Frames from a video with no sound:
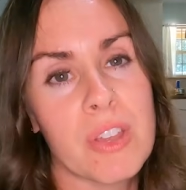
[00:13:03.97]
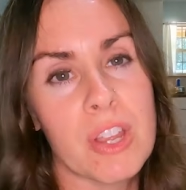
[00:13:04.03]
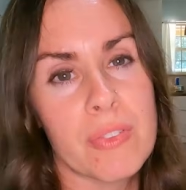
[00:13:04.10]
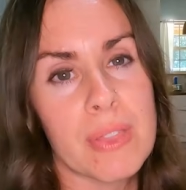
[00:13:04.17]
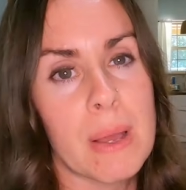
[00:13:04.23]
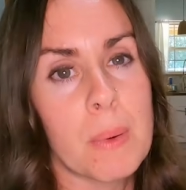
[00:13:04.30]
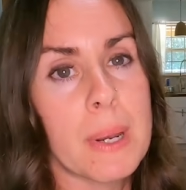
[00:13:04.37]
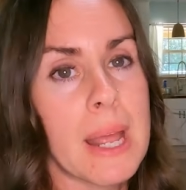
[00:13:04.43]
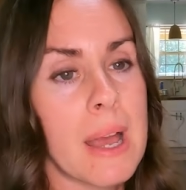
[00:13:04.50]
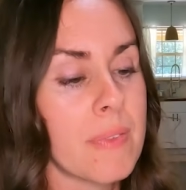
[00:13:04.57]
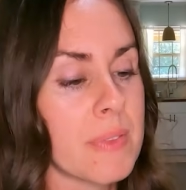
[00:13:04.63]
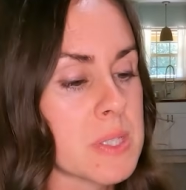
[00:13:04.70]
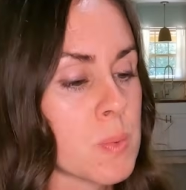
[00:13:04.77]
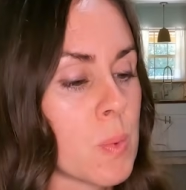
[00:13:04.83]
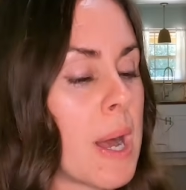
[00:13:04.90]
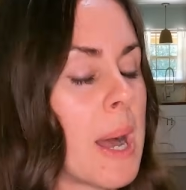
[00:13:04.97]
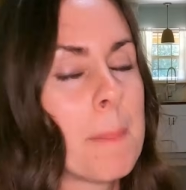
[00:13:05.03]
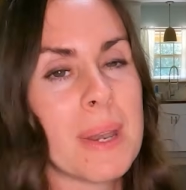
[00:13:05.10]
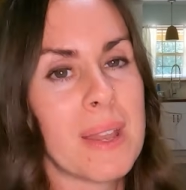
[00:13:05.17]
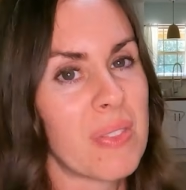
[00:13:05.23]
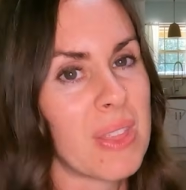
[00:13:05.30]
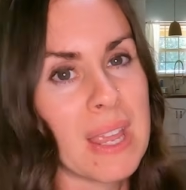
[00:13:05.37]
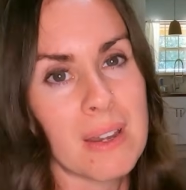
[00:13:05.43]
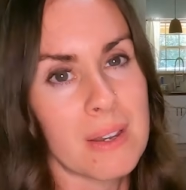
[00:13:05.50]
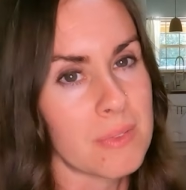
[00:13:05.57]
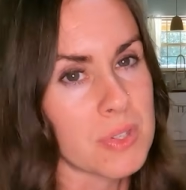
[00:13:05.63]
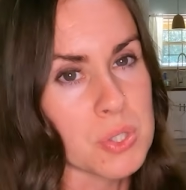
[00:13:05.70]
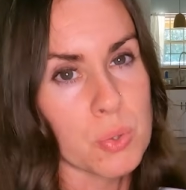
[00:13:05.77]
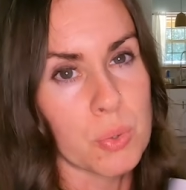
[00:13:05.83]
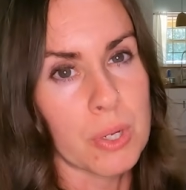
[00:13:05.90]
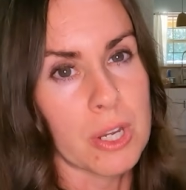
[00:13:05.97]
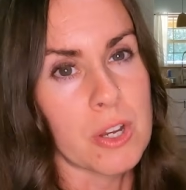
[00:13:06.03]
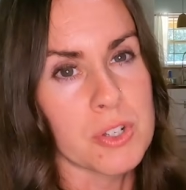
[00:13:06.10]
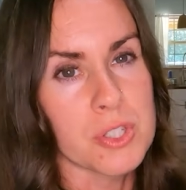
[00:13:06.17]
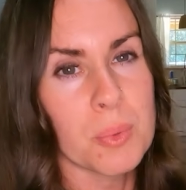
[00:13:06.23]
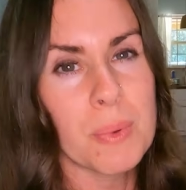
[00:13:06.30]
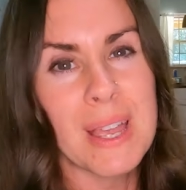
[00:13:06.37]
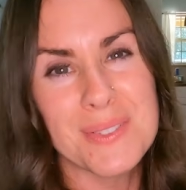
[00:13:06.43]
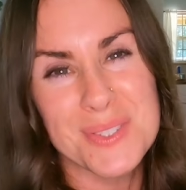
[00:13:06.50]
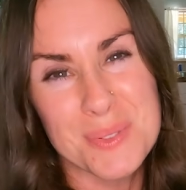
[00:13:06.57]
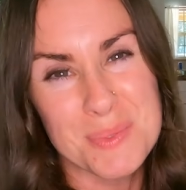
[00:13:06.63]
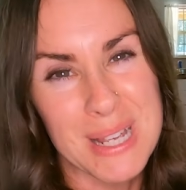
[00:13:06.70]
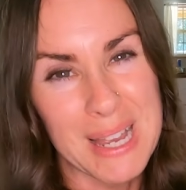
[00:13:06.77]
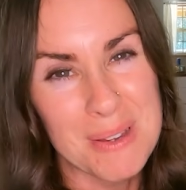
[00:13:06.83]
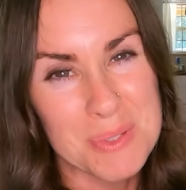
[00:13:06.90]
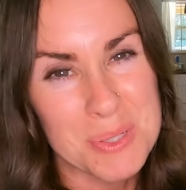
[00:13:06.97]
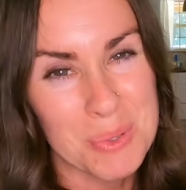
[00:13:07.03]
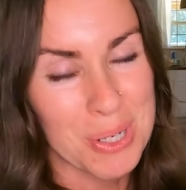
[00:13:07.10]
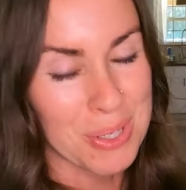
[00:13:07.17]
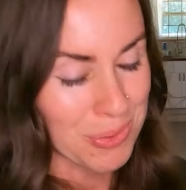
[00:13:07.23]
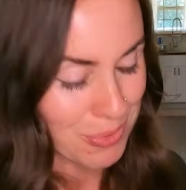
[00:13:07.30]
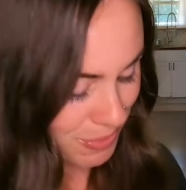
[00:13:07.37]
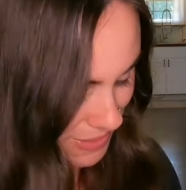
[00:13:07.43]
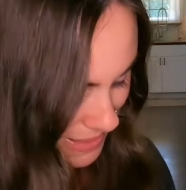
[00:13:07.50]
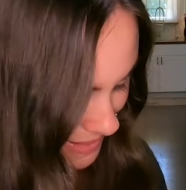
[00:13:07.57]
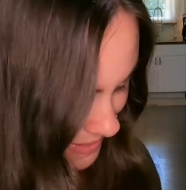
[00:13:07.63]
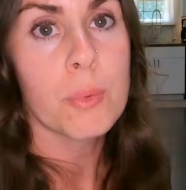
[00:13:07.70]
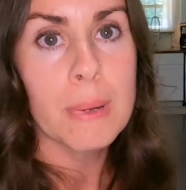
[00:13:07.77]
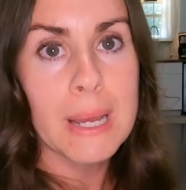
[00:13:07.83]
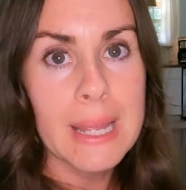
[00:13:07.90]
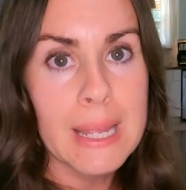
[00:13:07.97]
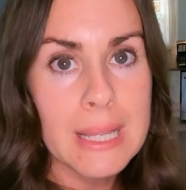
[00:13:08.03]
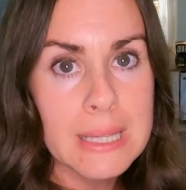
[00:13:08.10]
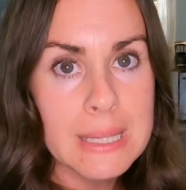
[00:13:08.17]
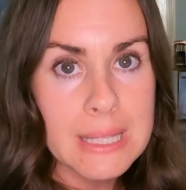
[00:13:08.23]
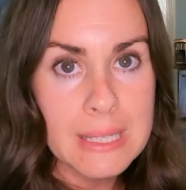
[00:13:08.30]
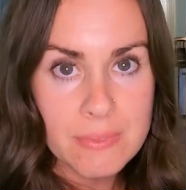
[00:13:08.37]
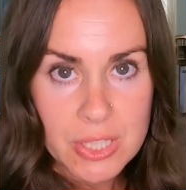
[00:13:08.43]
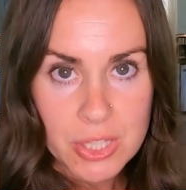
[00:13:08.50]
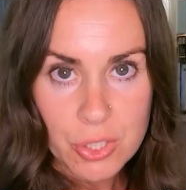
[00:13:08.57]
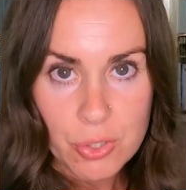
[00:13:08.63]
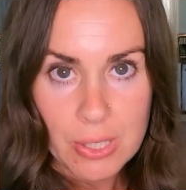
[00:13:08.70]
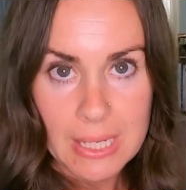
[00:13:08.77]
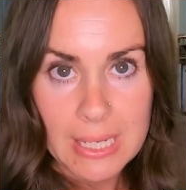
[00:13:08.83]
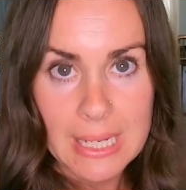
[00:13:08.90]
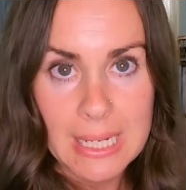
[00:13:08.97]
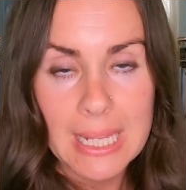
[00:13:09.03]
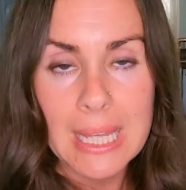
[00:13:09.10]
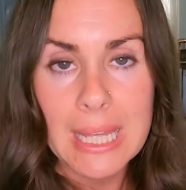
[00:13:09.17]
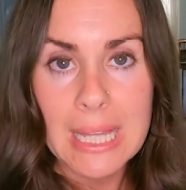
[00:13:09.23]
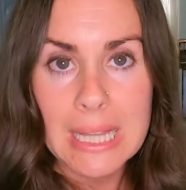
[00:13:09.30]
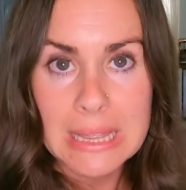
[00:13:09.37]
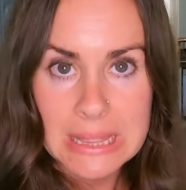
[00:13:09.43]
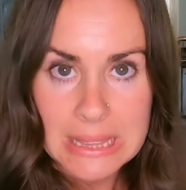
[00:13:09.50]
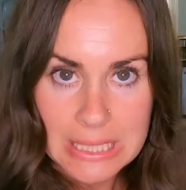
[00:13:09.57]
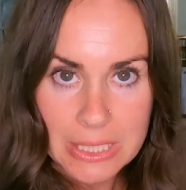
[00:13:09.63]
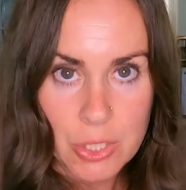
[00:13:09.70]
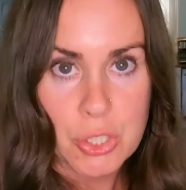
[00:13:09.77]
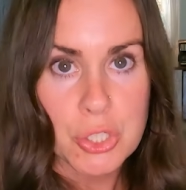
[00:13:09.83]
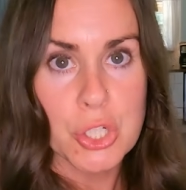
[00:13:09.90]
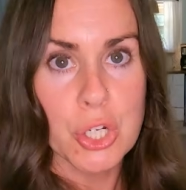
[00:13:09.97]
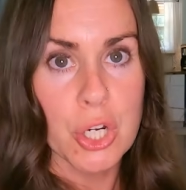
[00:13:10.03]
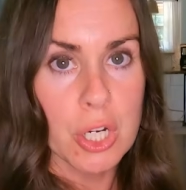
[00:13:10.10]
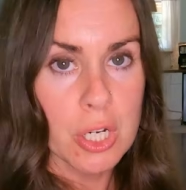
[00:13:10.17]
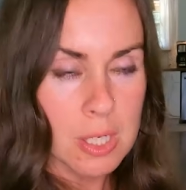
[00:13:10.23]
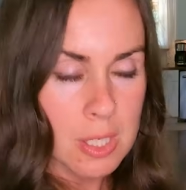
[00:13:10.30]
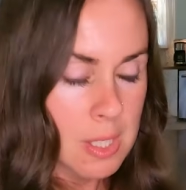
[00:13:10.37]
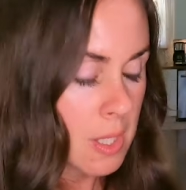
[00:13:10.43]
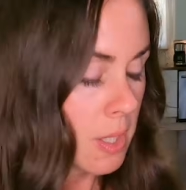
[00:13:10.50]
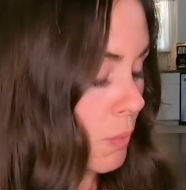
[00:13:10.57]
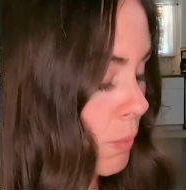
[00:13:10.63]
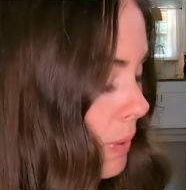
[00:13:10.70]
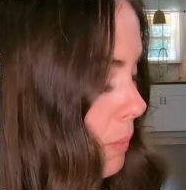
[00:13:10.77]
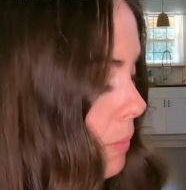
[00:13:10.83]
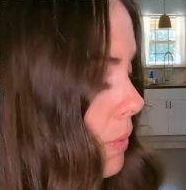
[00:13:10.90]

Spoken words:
figured that one out. This will happen at the end of the school year, so we have some time to work through that. For my 11th grade literature, we